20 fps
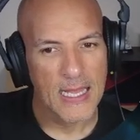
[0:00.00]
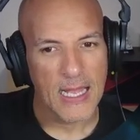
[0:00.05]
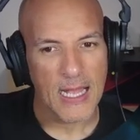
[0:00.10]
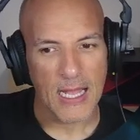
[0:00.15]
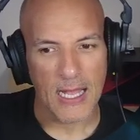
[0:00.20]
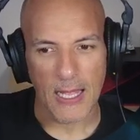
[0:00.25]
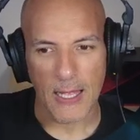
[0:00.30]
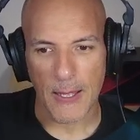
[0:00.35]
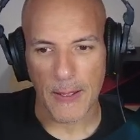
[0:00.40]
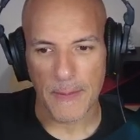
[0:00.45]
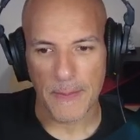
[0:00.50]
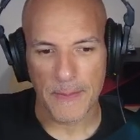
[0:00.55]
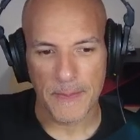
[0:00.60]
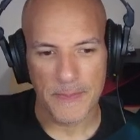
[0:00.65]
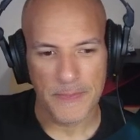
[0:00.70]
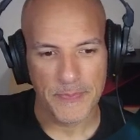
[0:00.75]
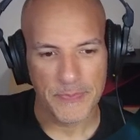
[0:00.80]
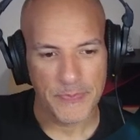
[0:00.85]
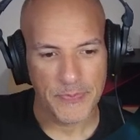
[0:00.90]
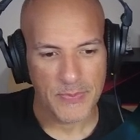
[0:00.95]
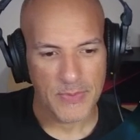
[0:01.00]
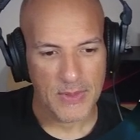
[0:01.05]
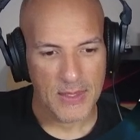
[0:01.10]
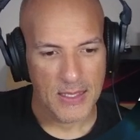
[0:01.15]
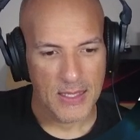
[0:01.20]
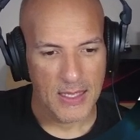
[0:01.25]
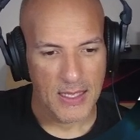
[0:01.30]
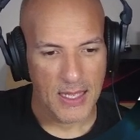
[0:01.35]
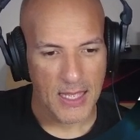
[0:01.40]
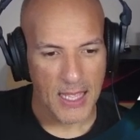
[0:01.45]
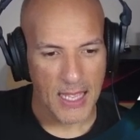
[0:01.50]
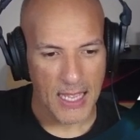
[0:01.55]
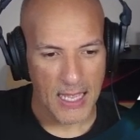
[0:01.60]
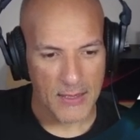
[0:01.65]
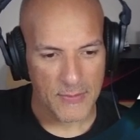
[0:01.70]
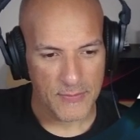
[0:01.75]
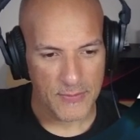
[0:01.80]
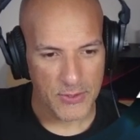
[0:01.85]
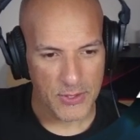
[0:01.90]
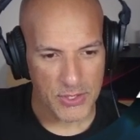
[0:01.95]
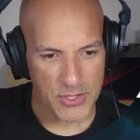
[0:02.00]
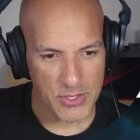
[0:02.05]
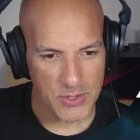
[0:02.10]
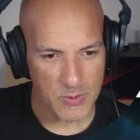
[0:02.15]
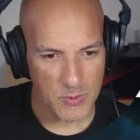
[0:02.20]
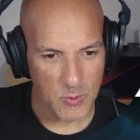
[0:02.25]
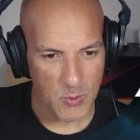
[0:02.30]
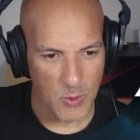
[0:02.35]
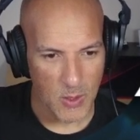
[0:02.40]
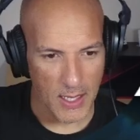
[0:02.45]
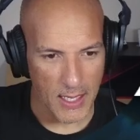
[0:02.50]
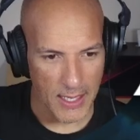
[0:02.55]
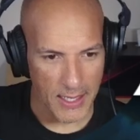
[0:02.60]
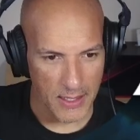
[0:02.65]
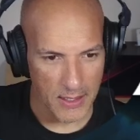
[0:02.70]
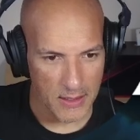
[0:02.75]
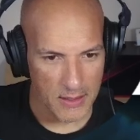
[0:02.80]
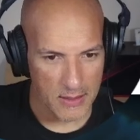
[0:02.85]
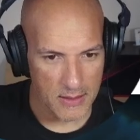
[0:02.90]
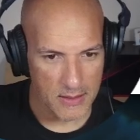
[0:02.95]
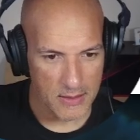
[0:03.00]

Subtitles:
And version 1